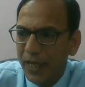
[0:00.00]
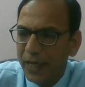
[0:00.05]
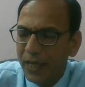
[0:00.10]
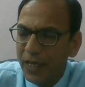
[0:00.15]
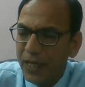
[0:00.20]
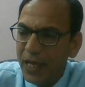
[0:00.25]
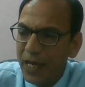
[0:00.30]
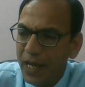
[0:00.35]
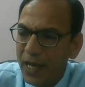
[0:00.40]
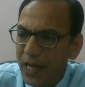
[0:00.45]

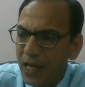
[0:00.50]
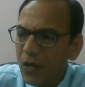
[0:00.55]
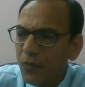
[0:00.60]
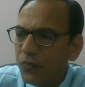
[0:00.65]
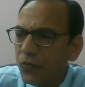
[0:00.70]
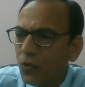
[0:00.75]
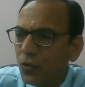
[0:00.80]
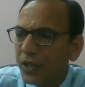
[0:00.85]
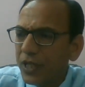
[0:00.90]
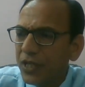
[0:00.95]
In air
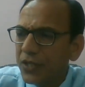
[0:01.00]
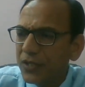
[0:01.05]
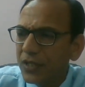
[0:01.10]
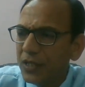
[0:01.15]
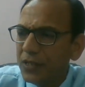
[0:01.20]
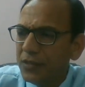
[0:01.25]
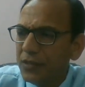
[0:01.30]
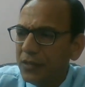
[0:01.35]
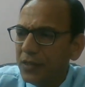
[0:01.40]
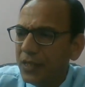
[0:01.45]

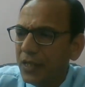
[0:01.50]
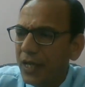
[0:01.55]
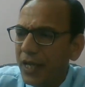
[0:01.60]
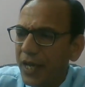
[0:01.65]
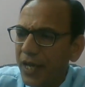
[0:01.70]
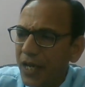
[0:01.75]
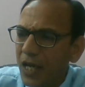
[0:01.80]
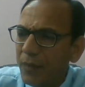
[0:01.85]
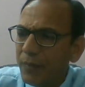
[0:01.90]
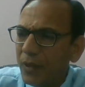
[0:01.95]
flotation,
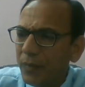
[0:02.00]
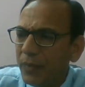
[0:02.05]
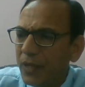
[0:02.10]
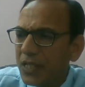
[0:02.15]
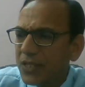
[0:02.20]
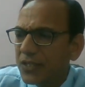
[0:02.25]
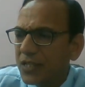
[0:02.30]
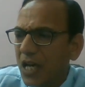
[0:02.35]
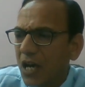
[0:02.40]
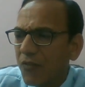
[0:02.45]
air
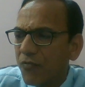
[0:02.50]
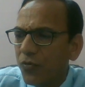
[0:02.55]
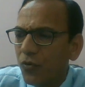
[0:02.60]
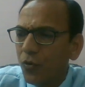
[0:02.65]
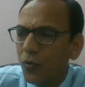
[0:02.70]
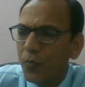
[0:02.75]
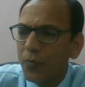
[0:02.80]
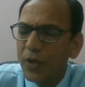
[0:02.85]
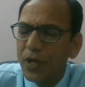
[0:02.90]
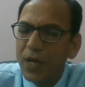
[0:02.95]
bubbles are
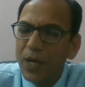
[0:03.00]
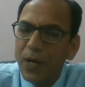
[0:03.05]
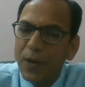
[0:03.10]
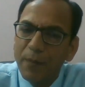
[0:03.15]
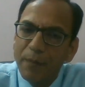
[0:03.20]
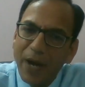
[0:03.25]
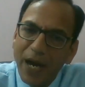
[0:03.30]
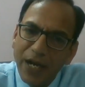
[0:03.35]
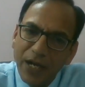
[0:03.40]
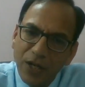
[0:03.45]
formed
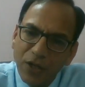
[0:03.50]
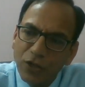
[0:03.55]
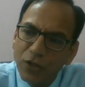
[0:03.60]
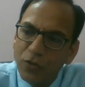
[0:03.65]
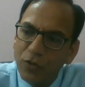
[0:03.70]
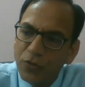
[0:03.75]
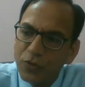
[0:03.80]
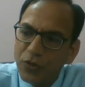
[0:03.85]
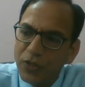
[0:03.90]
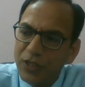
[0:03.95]
by
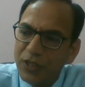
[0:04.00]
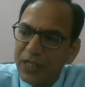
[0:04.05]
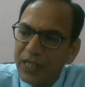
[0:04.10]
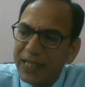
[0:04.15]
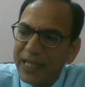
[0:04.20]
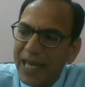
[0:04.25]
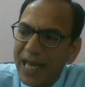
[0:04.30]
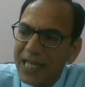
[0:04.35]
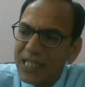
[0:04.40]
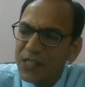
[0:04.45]
introducing the
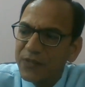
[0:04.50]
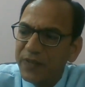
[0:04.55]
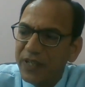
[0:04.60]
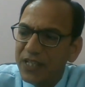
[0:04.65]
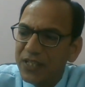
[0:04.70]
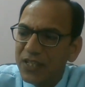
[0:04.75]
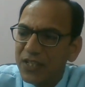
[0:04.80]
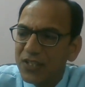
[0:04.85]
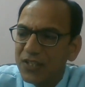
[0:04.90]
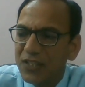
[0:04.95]
gas
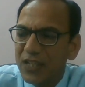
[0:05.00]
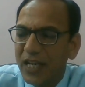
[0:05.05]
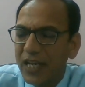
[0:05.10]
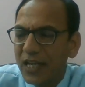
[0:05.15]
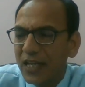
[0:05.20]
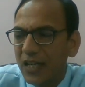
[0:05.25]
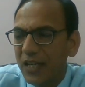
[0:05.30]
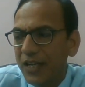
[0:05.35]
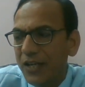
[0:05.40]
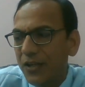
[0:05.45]
phases
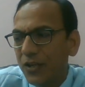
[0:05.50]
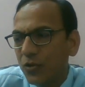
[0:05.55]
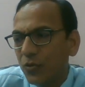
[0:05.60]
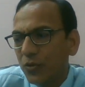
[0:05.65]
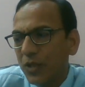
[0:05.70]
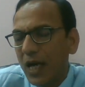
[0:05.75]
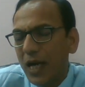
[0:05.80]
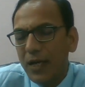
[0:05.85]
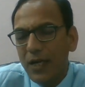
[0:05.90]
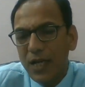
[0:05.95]
directly into
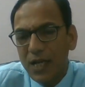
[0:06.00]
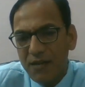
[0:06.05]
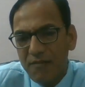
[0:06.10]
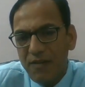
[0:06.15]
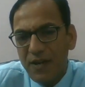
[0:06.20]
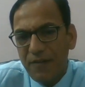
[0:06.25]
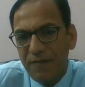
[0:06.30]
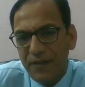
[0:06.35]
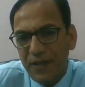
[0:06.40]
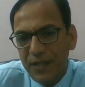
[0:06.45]
the
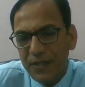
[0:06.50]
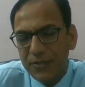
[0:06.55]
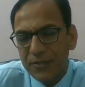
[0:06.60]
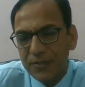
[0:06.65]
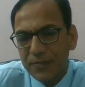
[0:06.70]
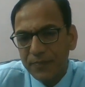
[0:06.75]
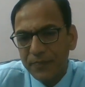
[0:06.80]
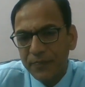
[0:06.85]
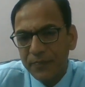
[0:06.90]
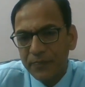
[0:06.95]
liquid
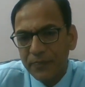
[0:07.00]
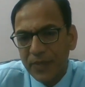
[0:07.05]
phase.